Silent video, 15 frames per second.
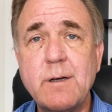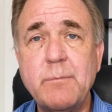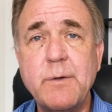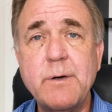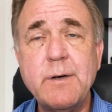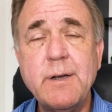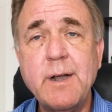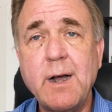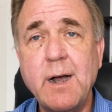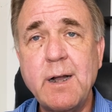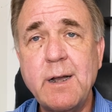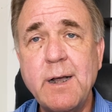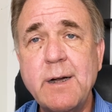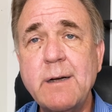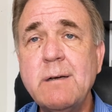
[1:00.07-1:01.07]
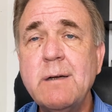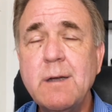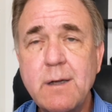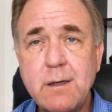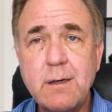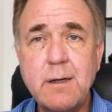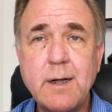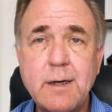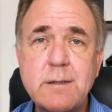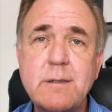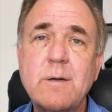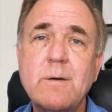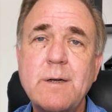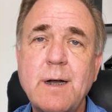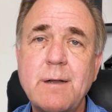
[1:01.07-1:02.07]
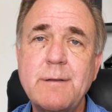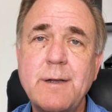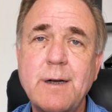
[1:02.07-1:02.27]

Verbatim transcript: community highlighted, let us know down